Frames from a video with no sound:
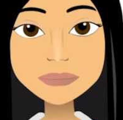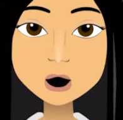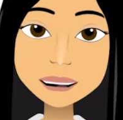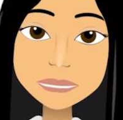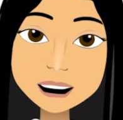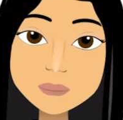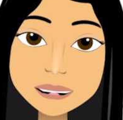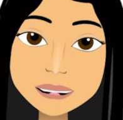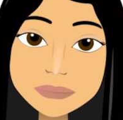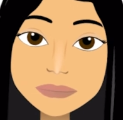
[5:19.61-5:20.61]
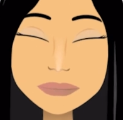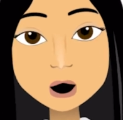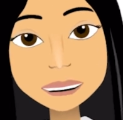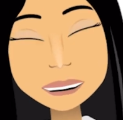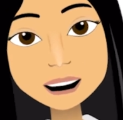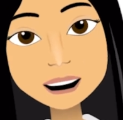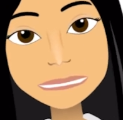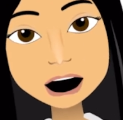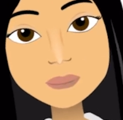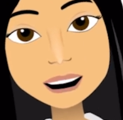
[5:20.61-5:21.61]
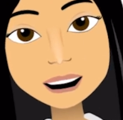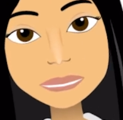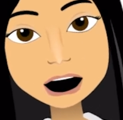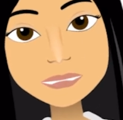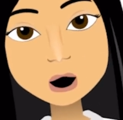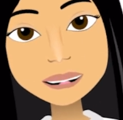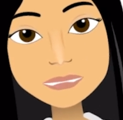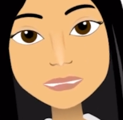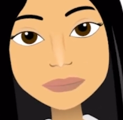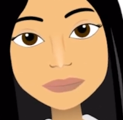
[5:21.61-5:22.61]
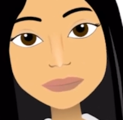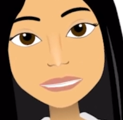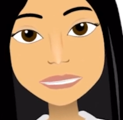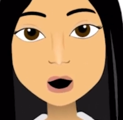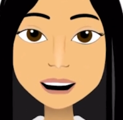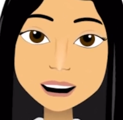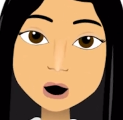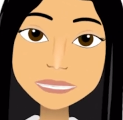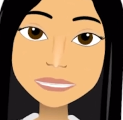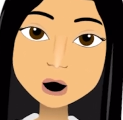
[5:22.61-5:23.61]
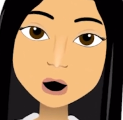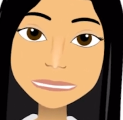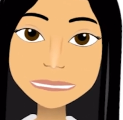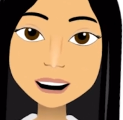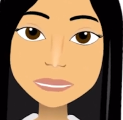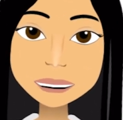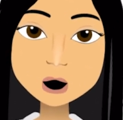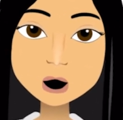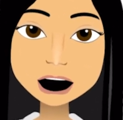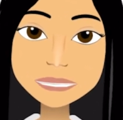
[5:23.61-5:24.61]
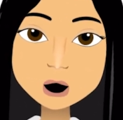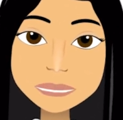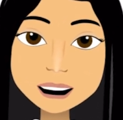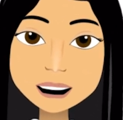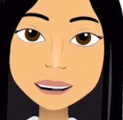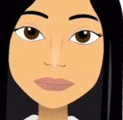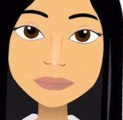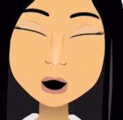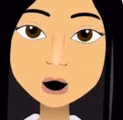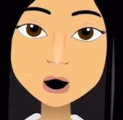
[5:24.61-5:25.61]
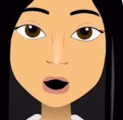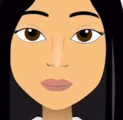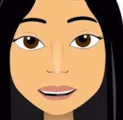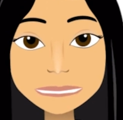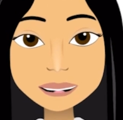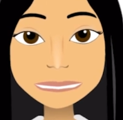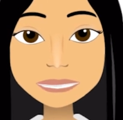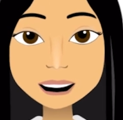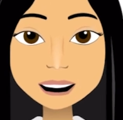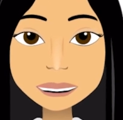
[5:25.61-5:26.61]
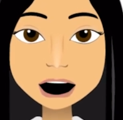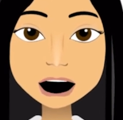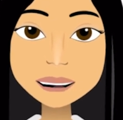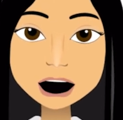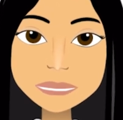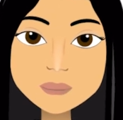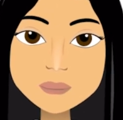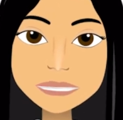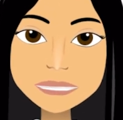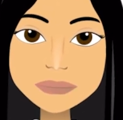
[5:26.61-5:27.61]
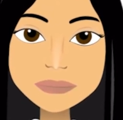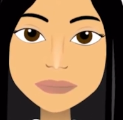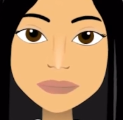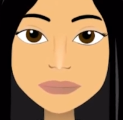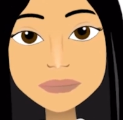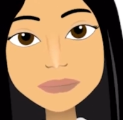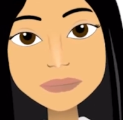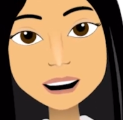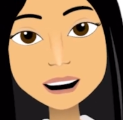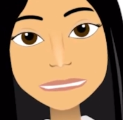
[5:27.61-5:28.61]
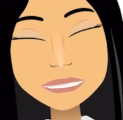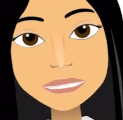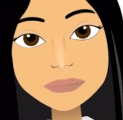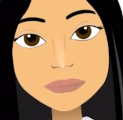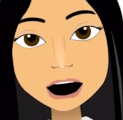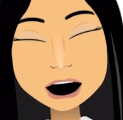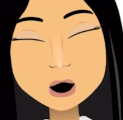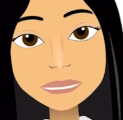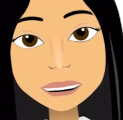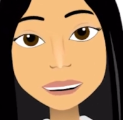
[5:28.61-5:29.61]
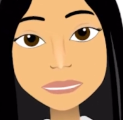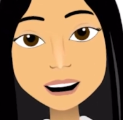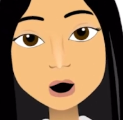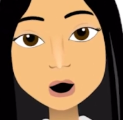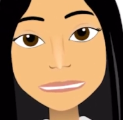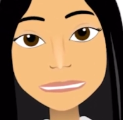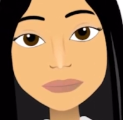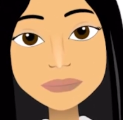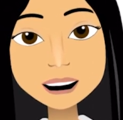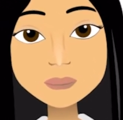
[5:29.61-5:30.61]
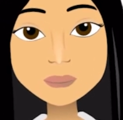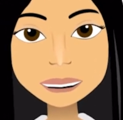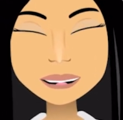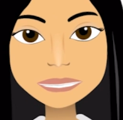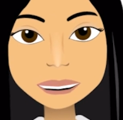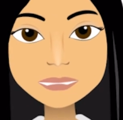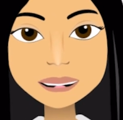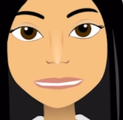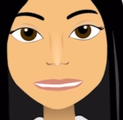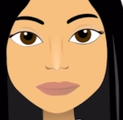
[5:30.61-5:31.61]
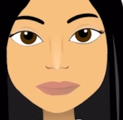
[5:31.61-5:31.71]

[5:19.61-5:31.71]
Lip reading: For example, to die the opposite of to live, and to dye with a Y as in to cut your hair, or to permanently change the color of something. Dyeing, pronounced in the same way, is spelled differently.